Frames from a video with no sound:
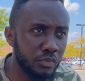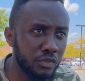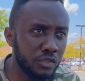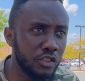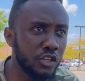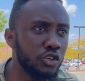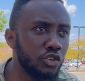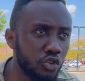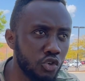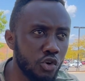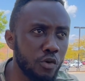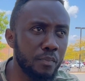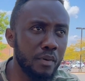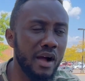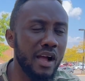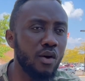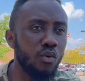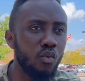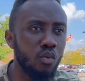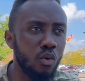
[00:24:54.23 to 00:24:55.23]
The group
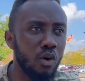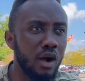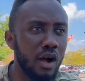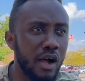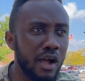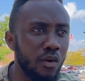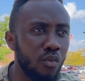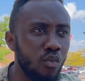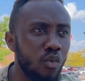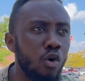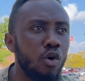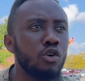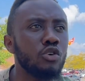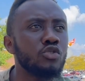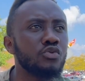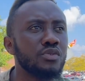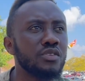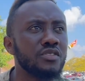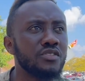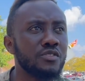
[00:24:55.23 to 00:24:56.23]
I
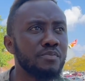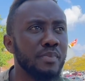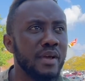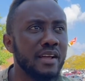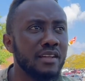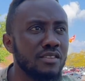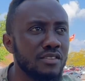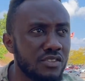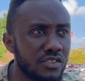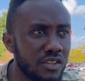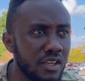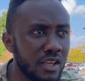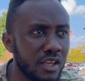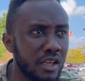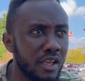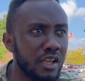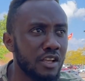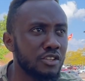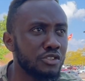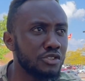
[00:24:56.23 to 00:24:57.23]
walked with spent
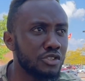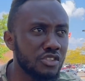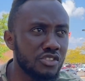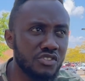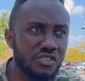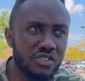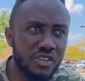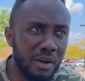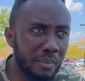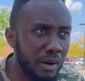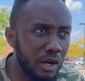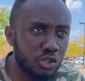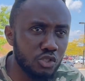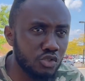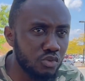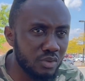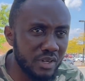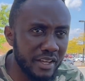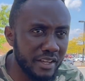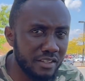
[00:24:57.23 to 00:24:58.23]
just about
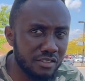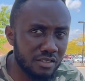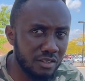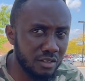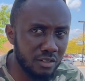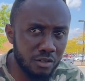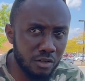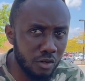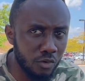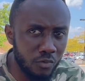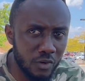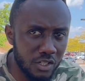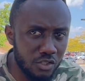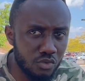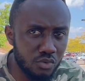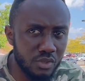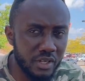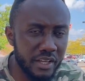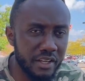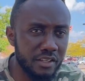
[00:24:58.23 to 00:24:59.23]
2 days, a little over
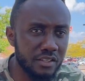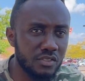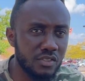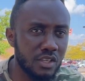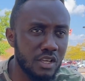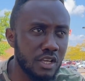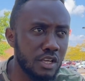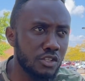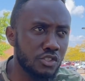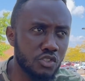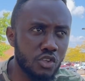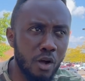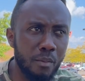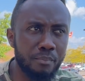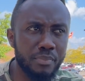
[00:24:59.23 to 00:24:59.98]
2 days. Some